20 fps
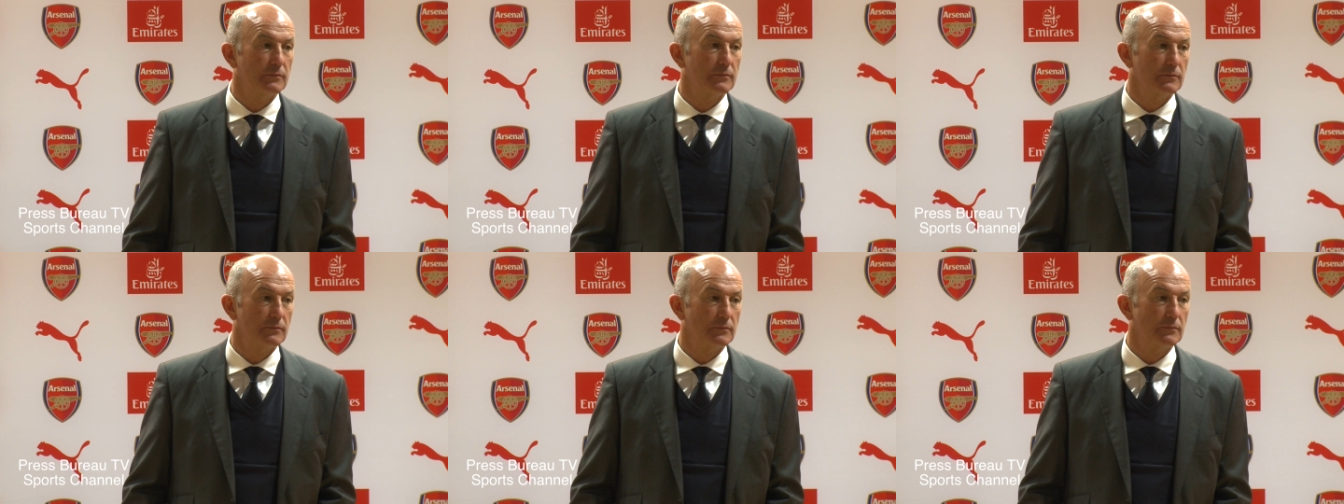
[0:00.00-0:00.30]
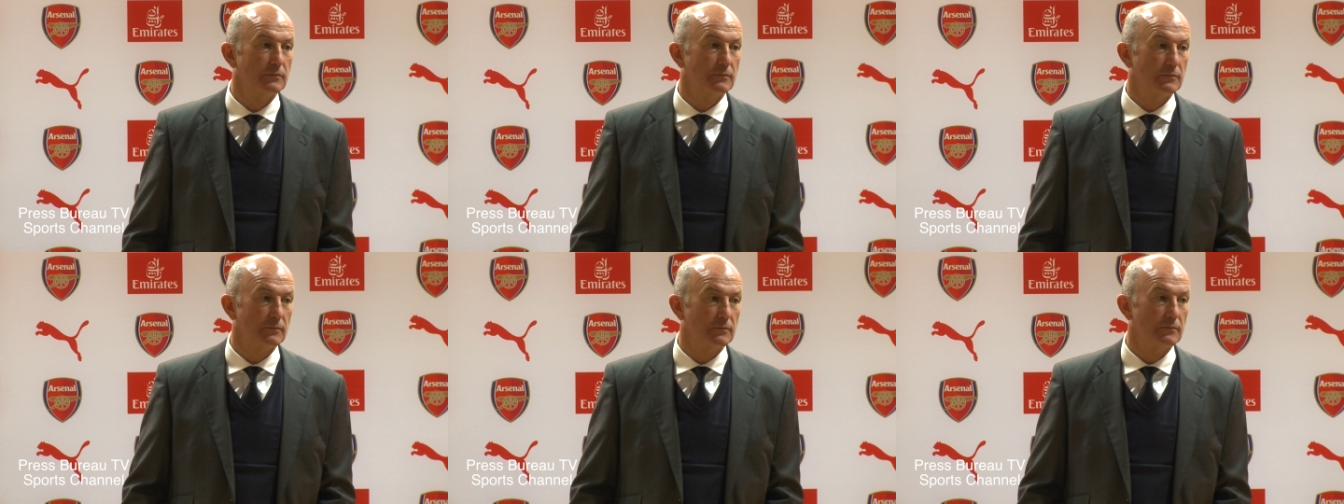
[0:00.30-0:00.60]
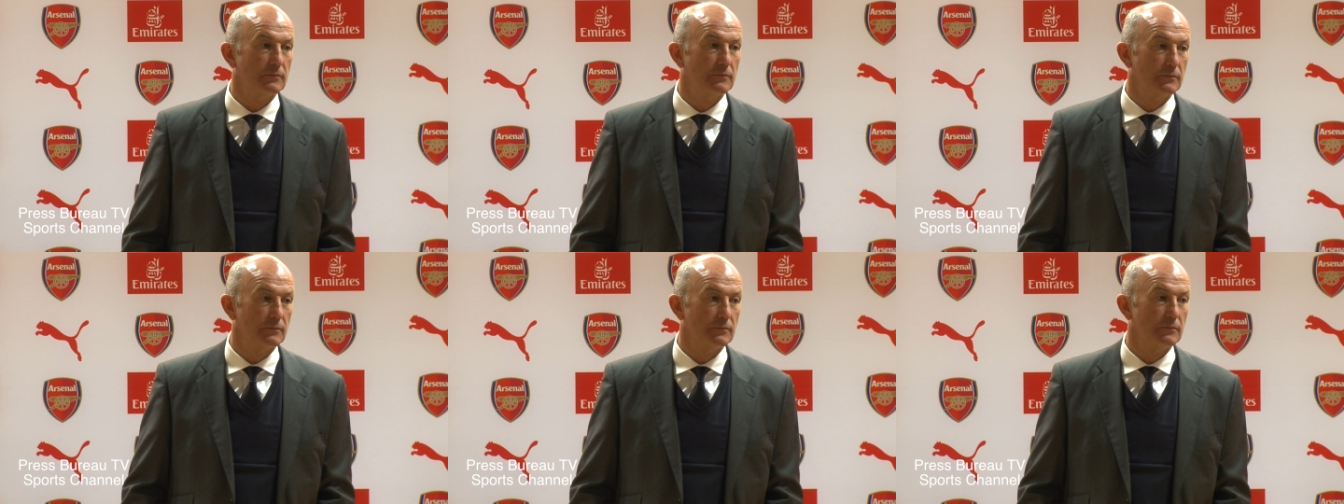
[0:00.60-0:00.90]
about
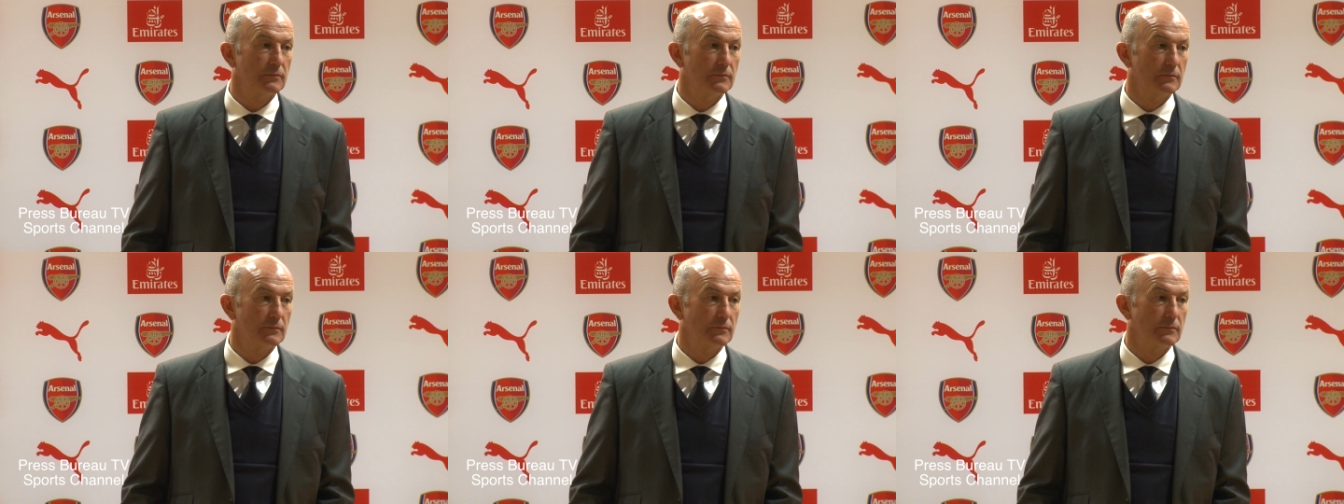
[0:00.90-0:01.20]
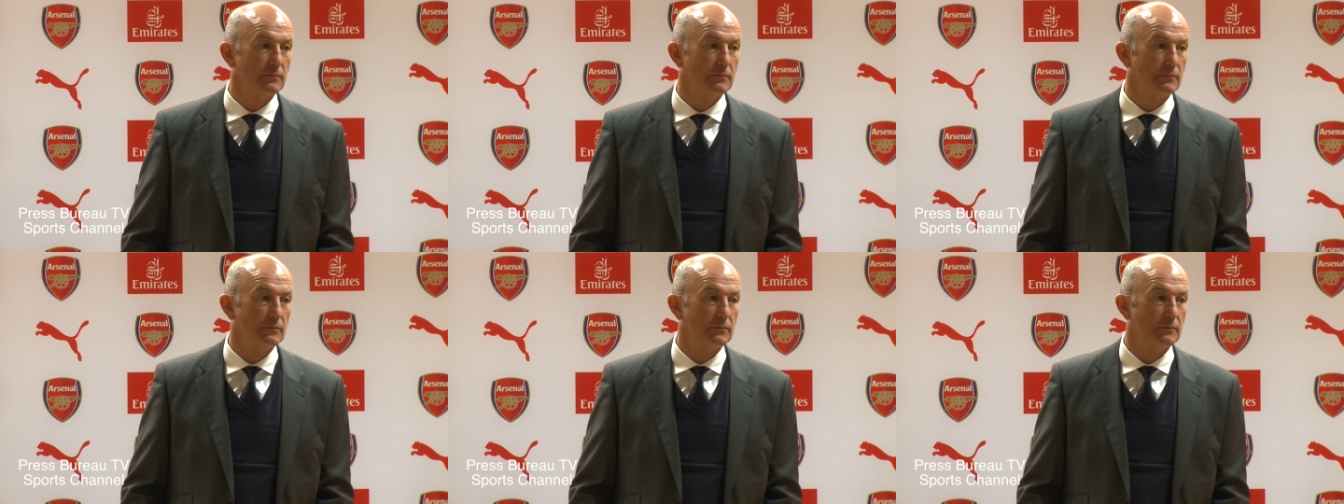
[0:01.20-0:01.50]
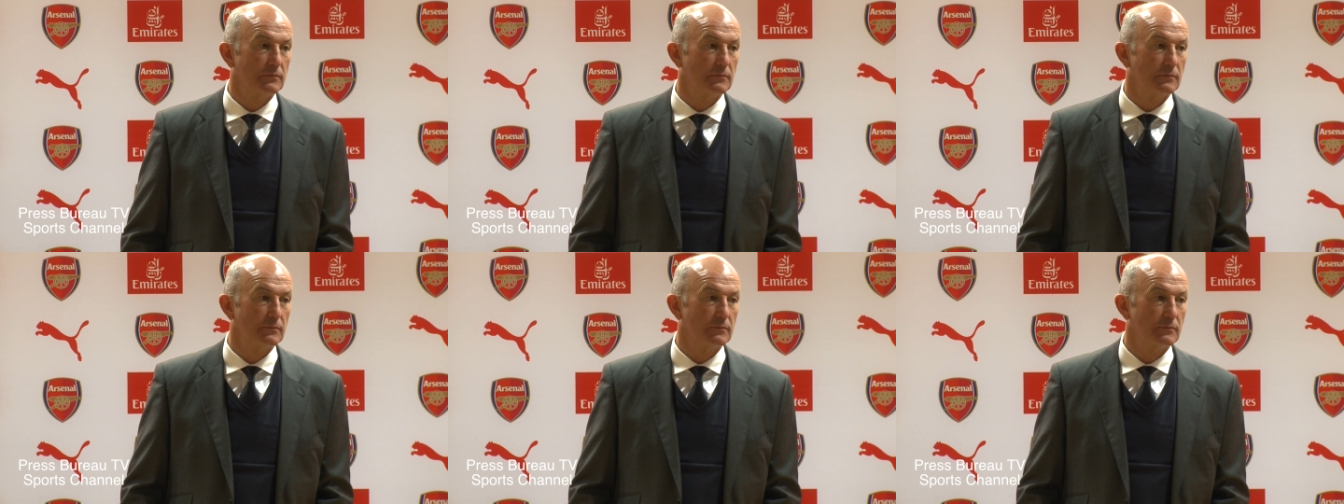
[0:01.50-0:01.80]
Giroud. Who
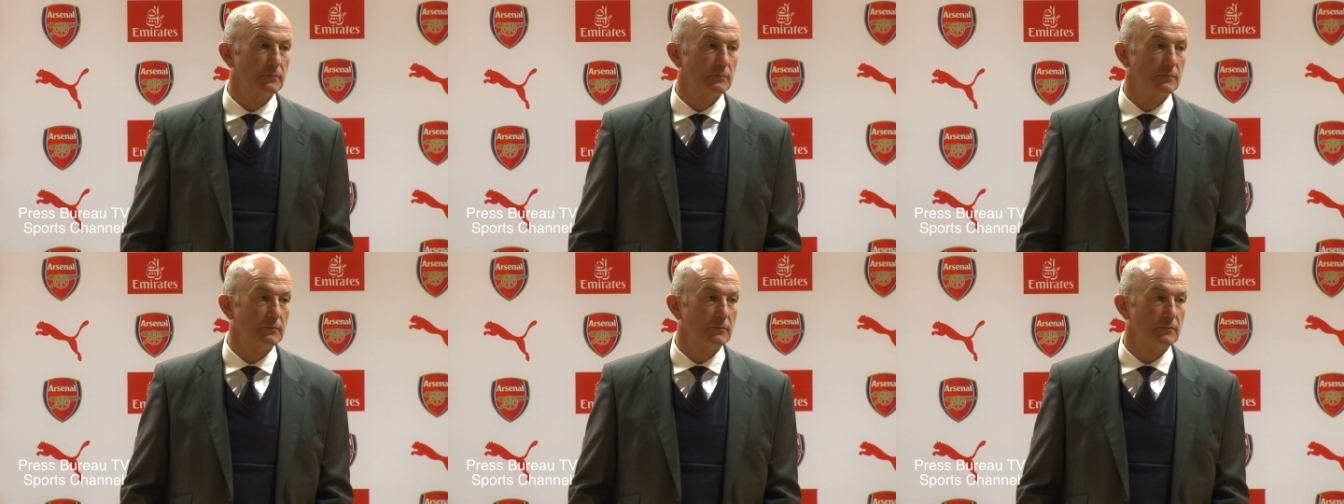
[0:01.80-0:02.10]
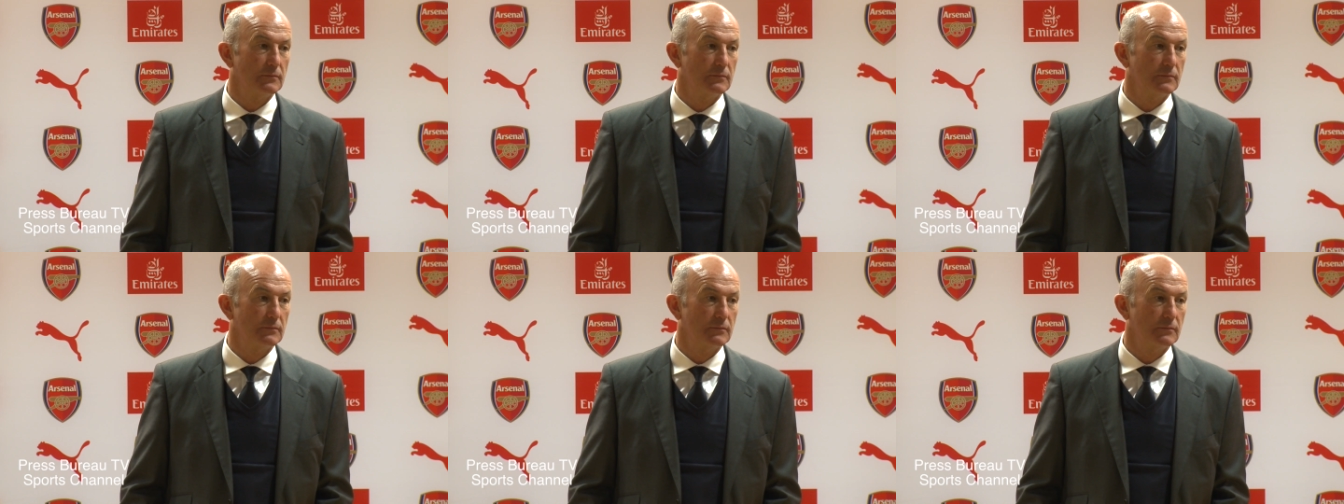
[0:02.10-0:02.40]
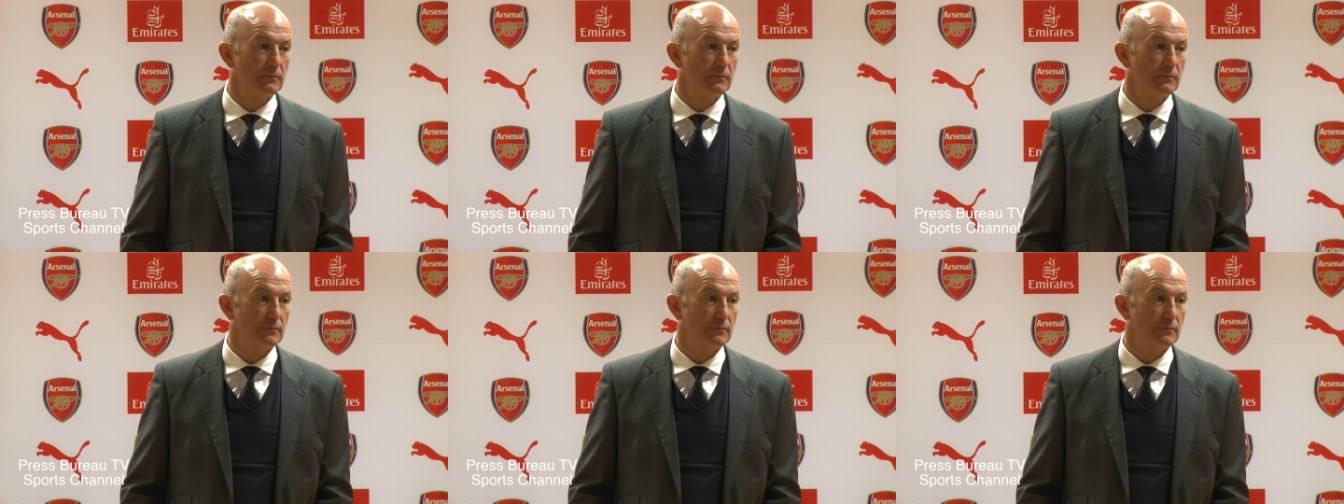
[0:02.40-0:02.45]
poses the biggest threat?